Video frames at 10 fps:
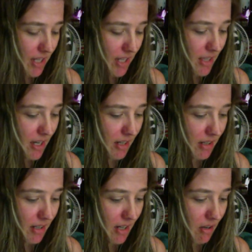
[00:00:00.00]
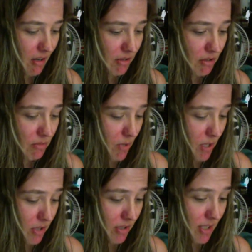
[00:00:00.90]
that alters
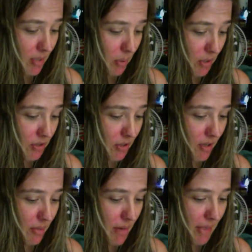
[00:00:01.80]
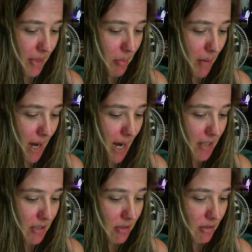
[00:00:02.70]
want to get personal about their
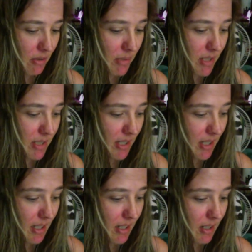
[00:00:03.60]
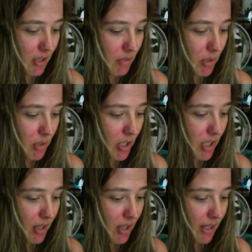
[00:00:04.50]
past or be seen in the community?
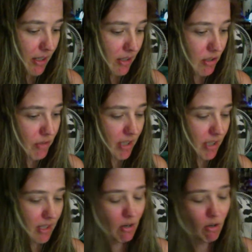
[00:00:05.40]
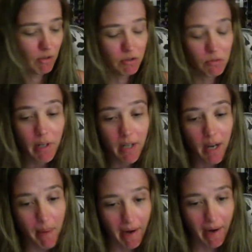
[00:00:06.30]
Like, do you think that alters want to
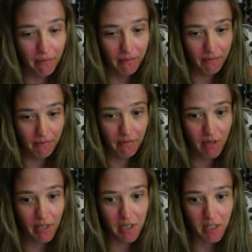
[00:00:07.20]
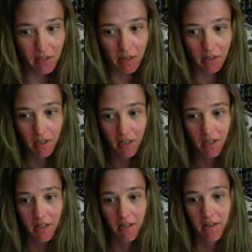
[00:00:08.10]
come out right here
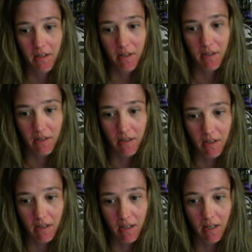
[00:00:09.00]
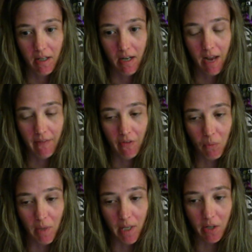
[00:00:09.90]
and have
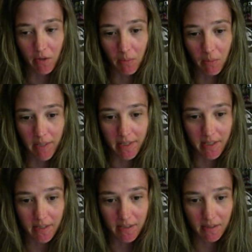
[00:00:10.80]
everybody know their business?